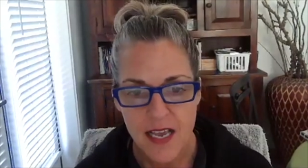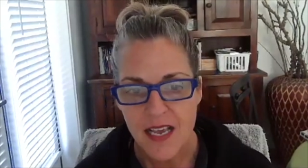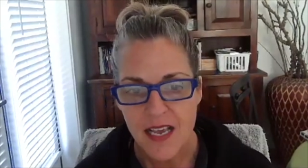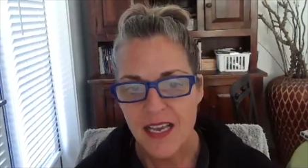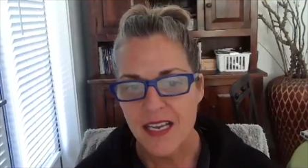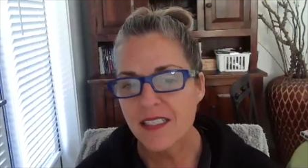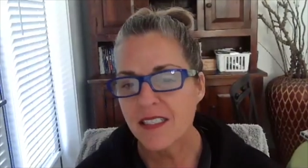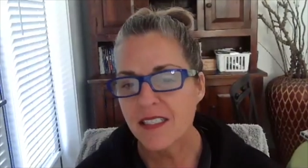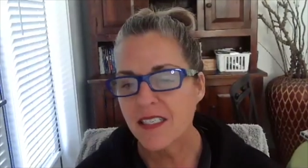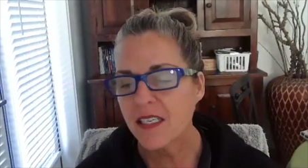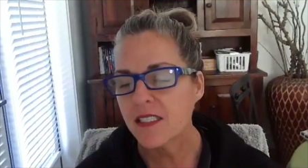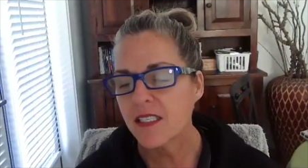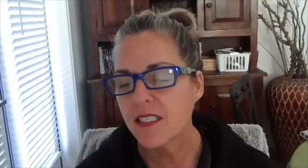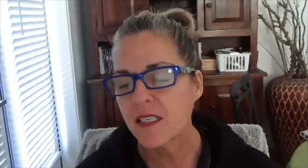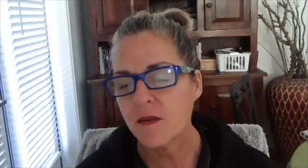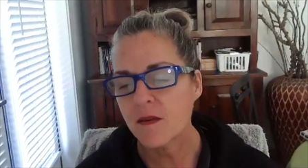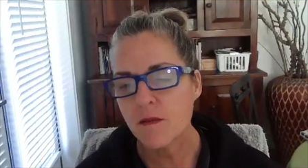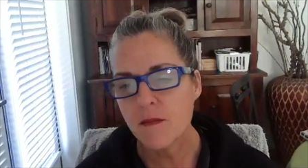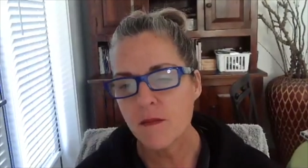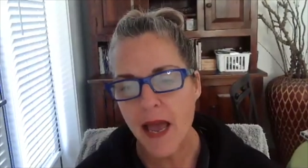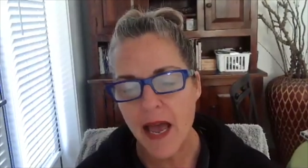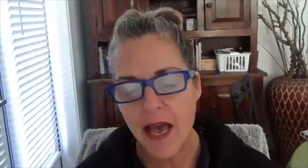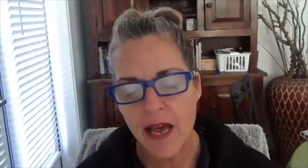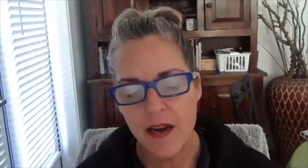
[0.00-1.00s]
It doesn't
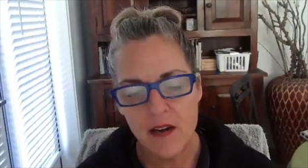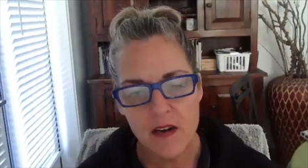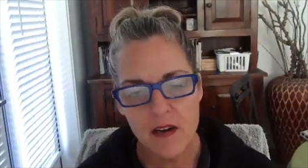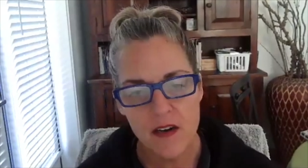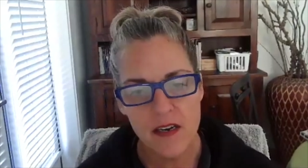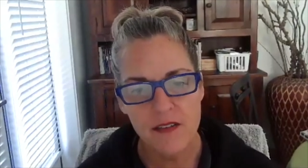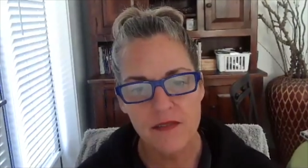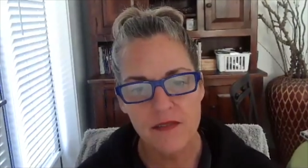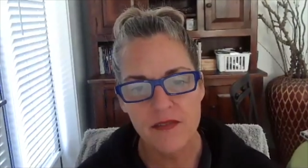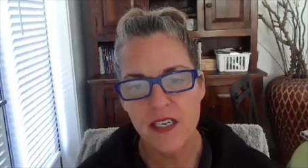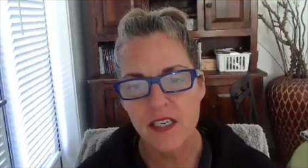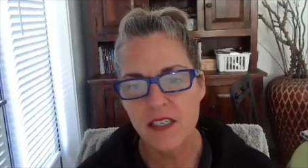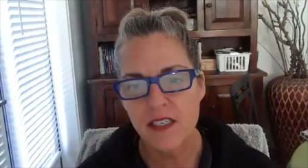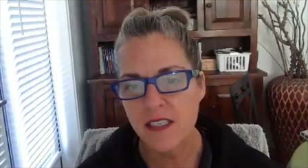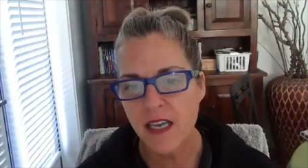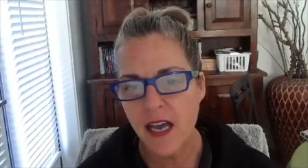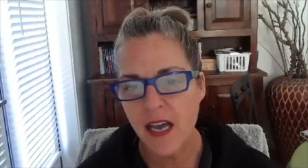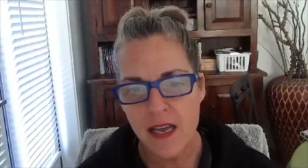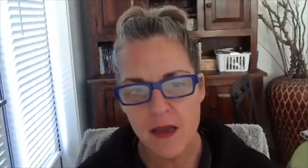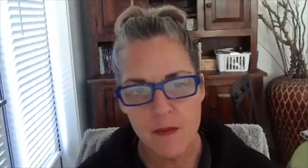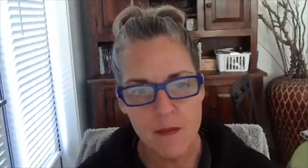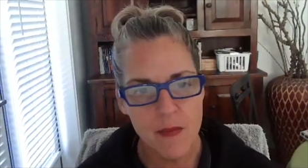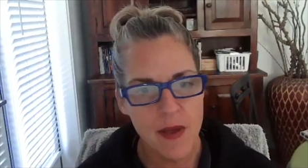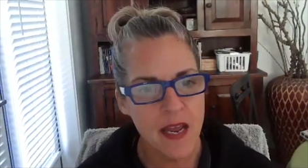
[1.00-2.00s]
matter if they're
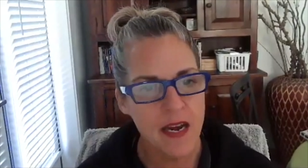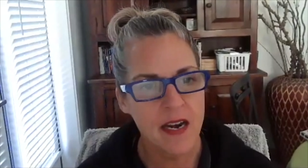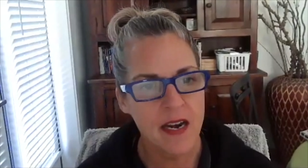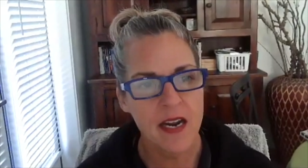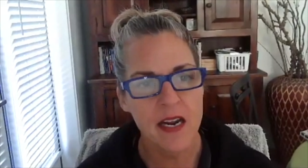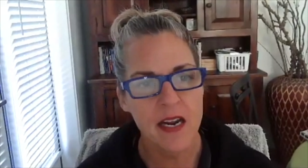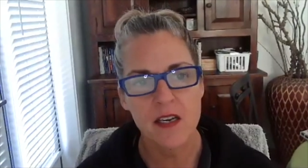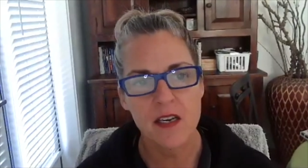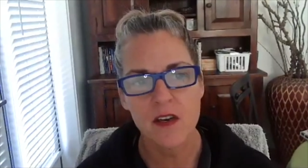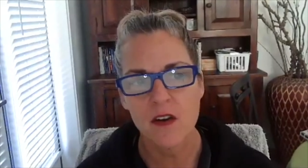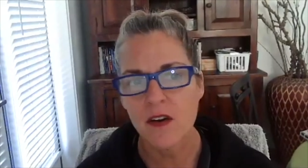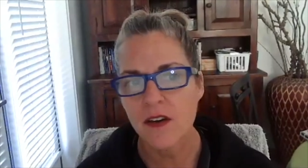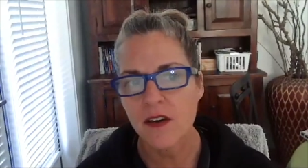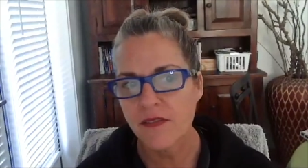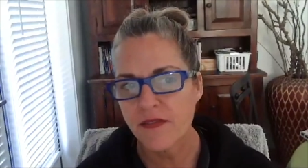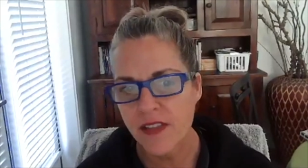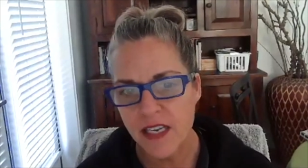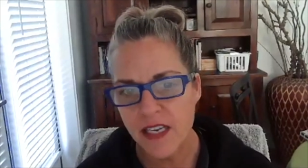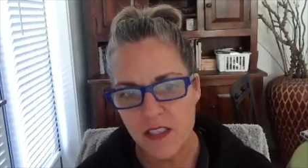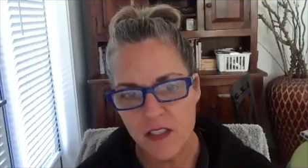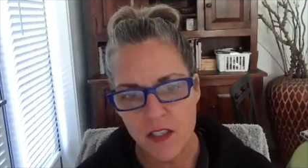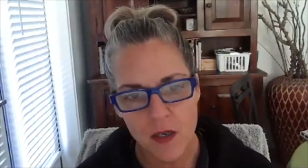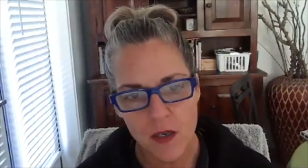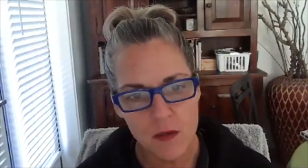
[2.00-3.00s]
diabetic or if
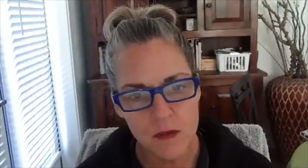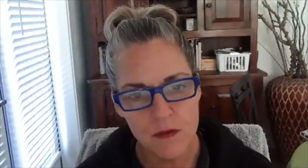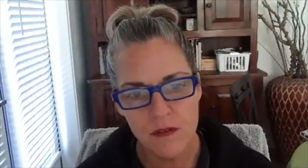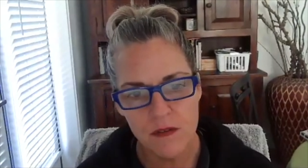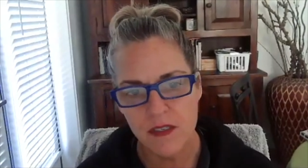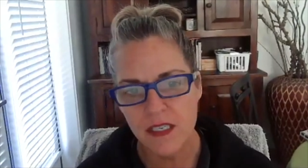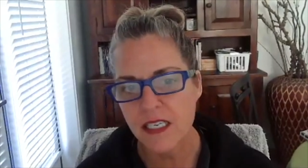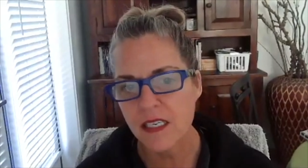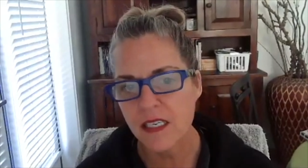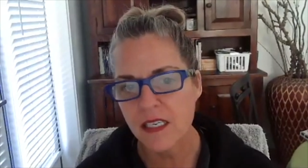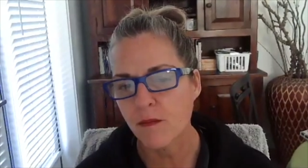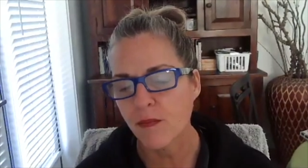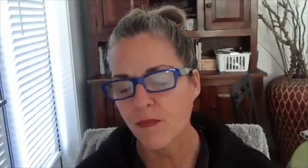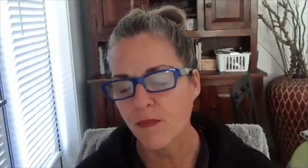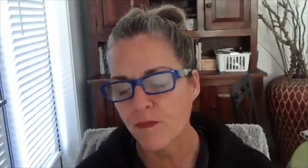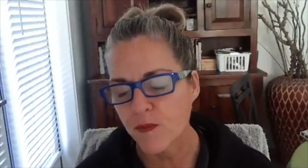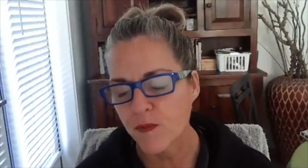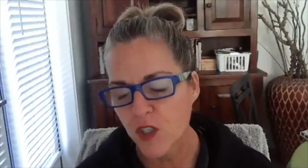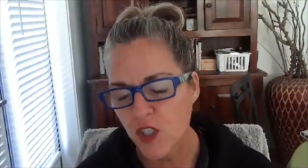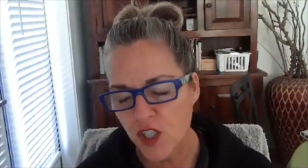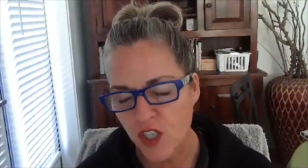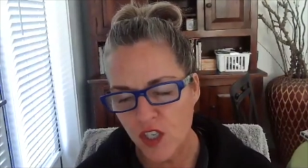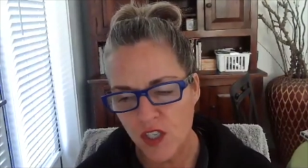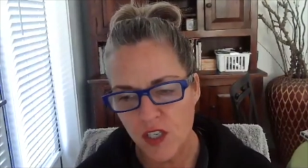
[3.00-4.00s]
they don't eat
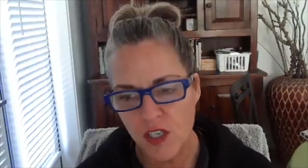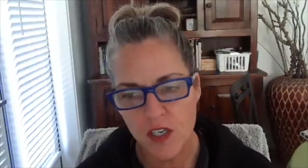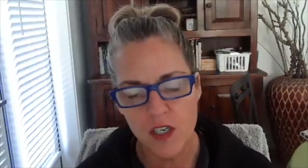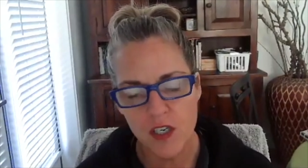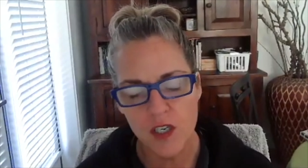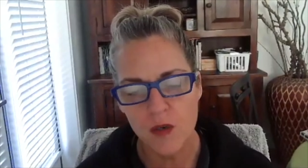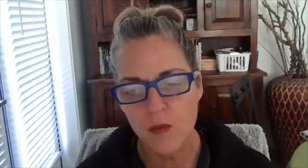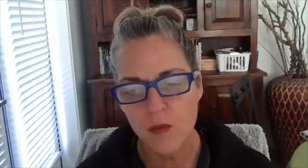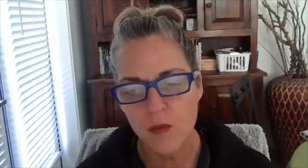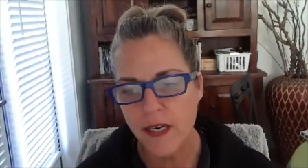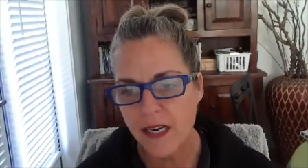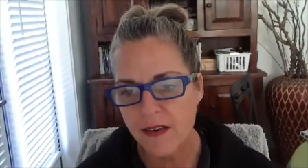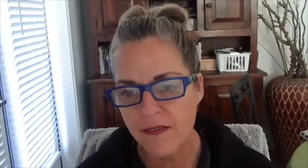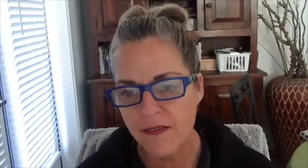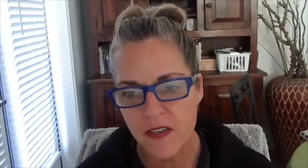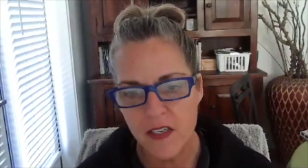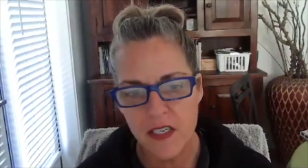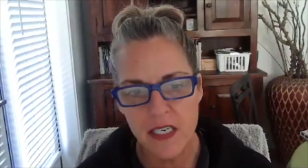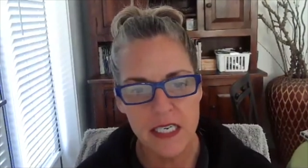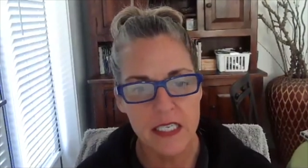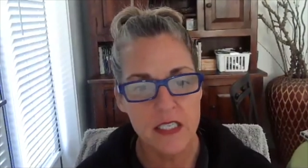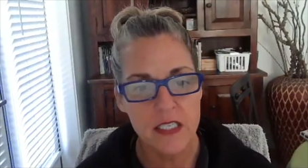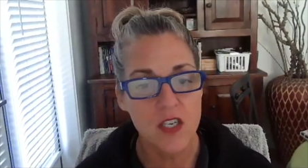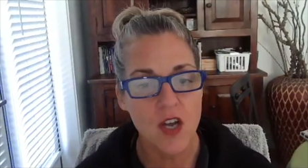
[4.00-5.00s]
sugar or
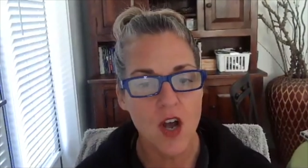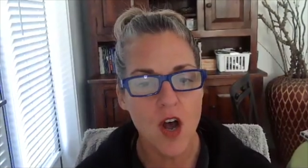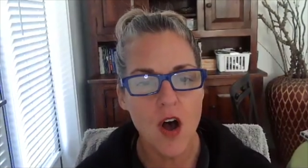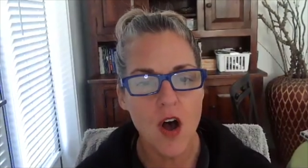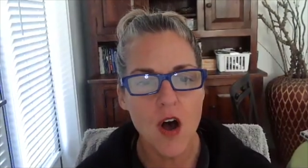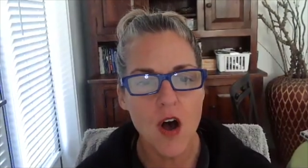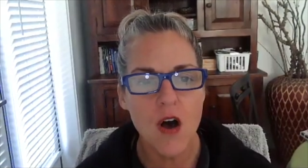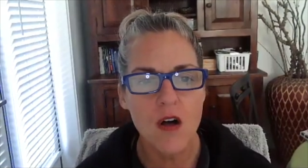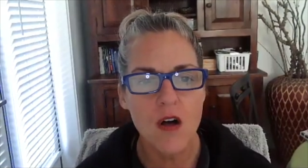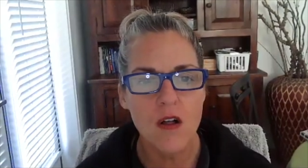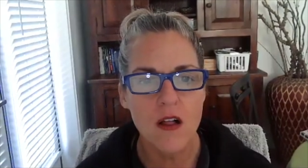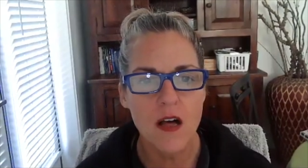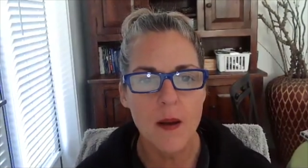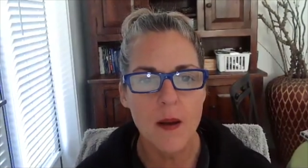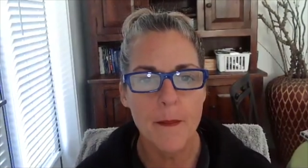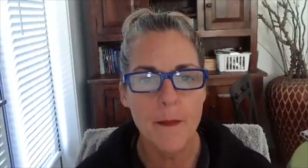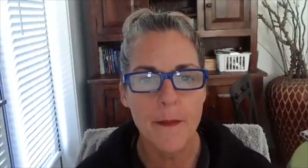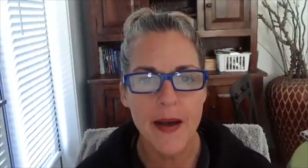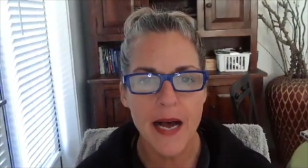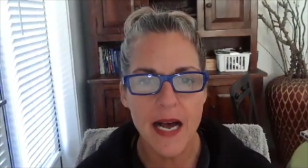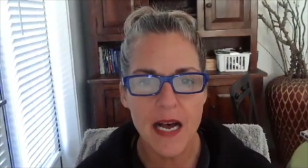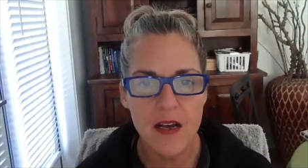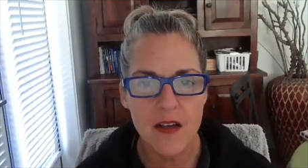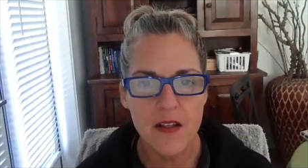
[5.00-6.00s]
whatever. It's all
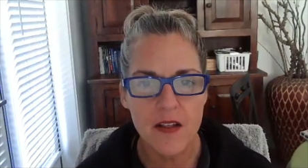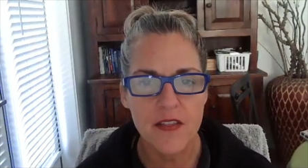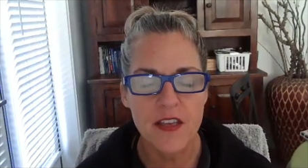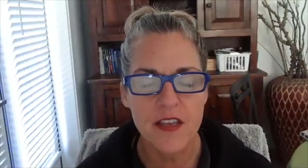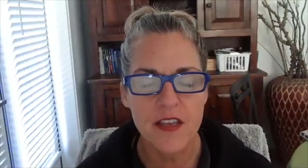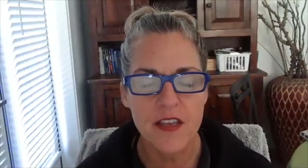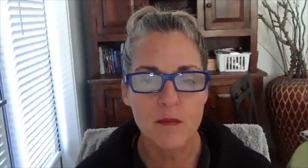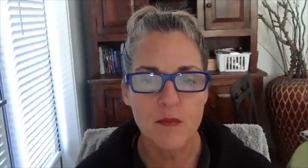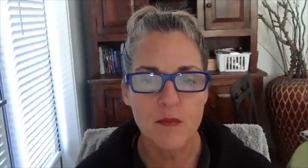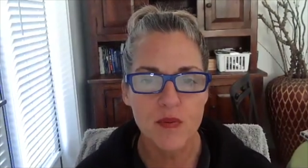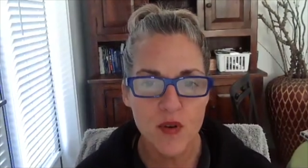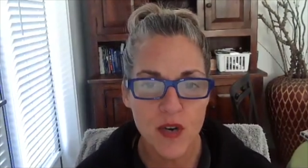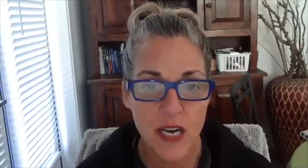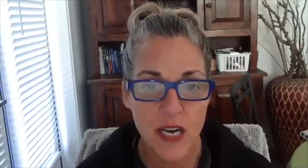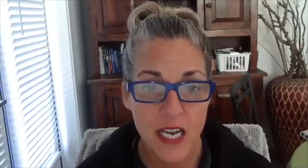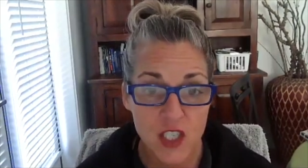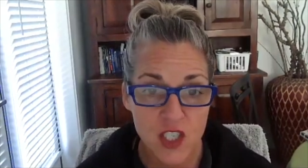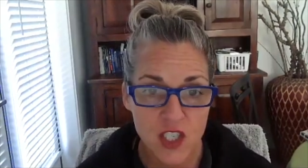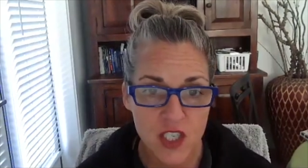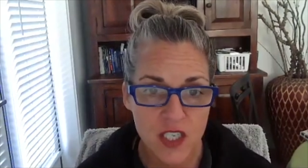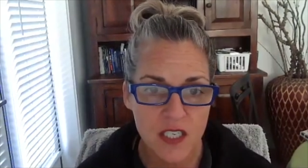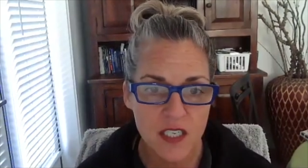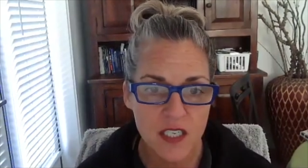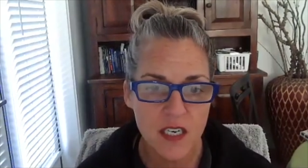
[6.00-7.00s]
about the
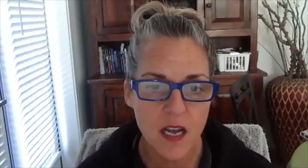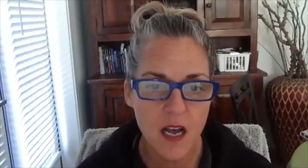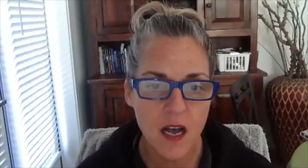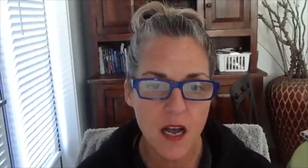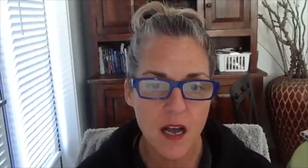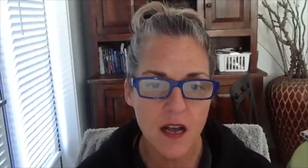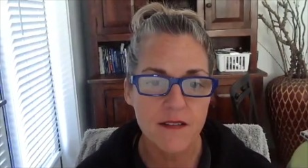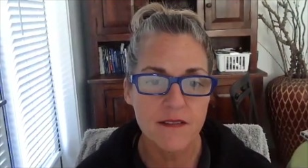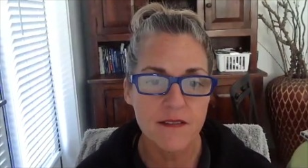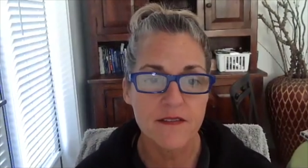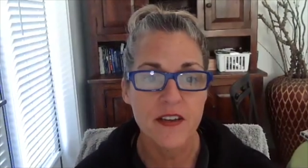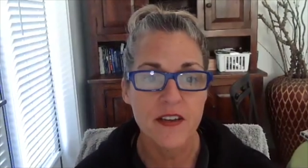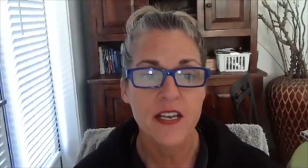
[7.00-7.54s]
impression of